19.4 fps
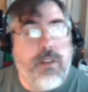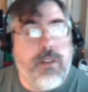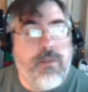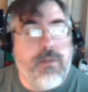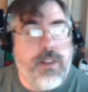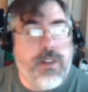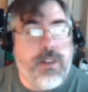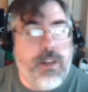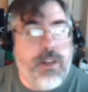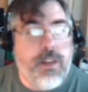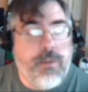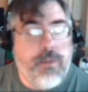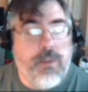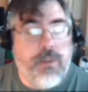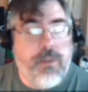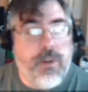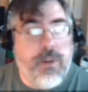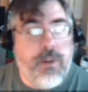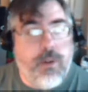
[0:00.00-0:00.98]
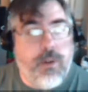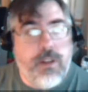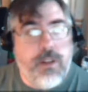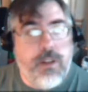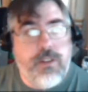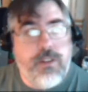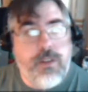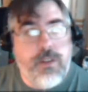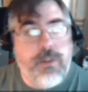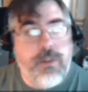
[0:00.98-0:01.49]
of attempts to record this,
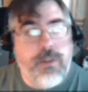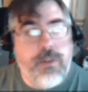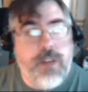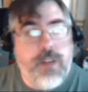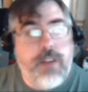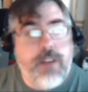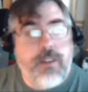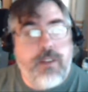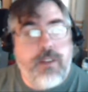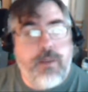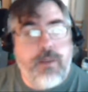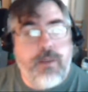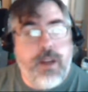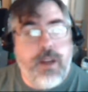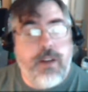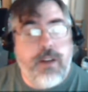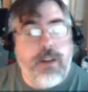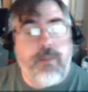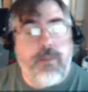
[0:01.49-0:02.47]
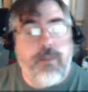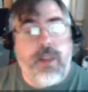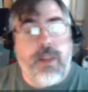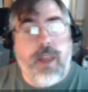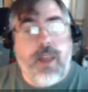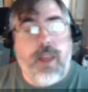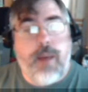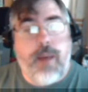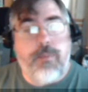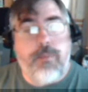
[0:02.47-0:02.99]
she was actually right here in my
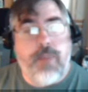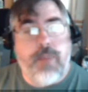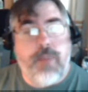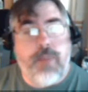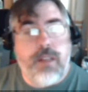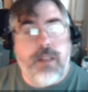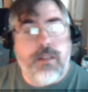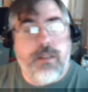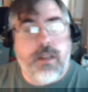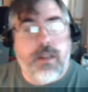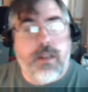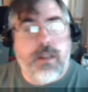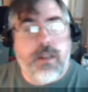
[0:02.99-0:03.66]
lap. But